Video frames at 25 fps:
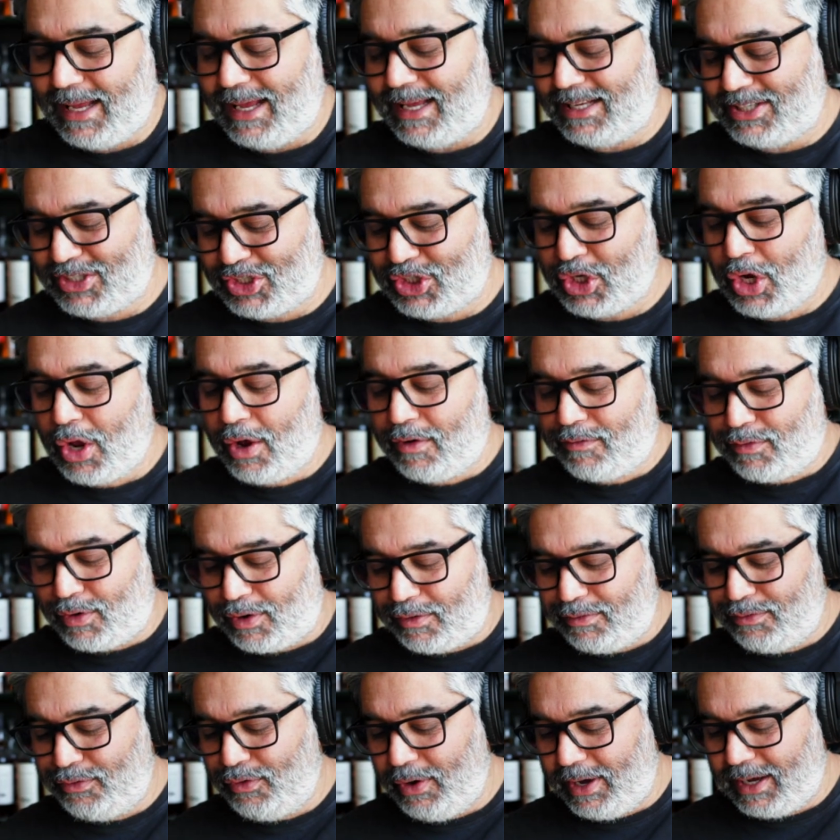it's,
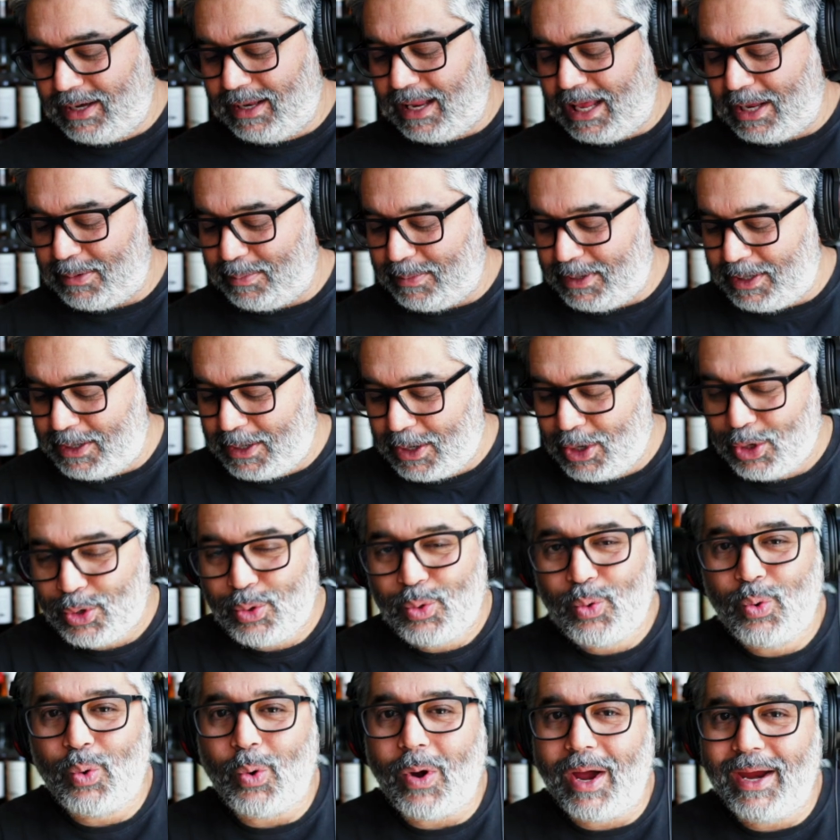for a freak like me,
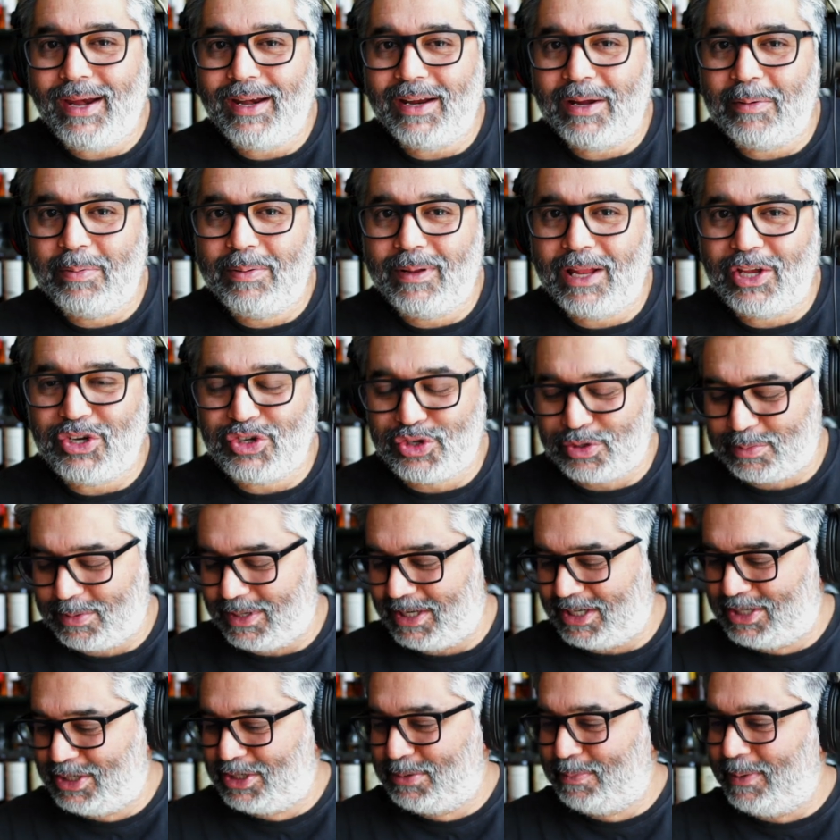quite a
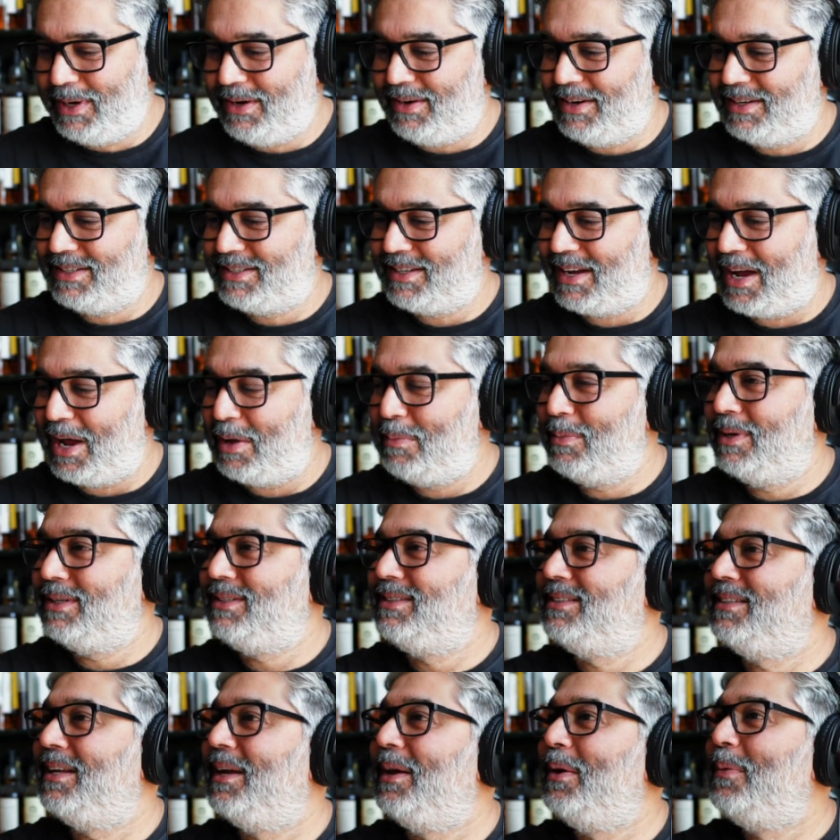pleasurable experience, I
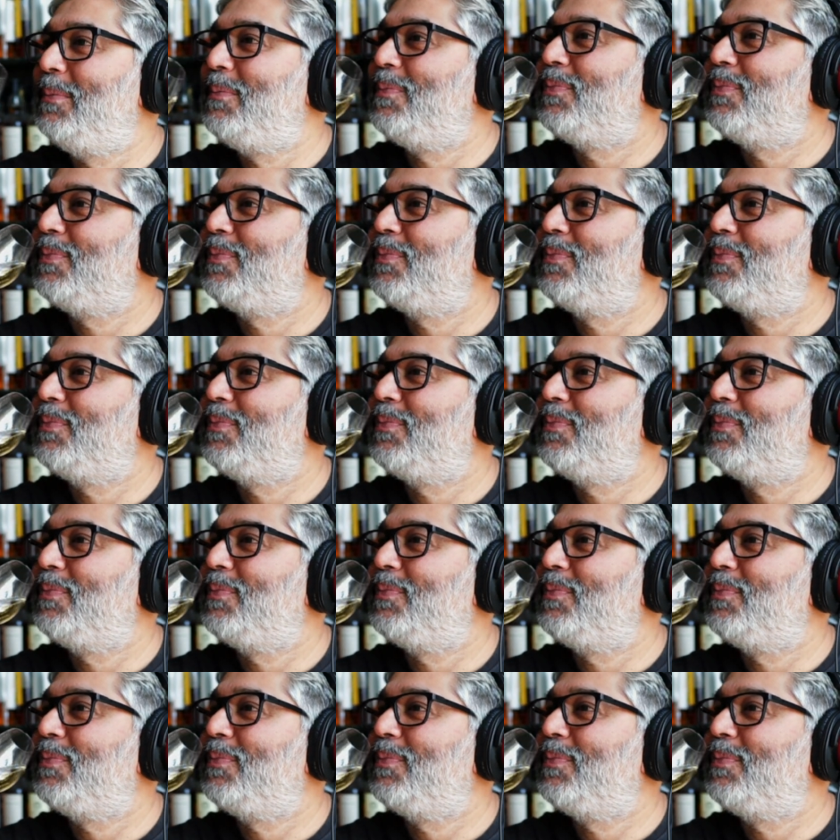must say.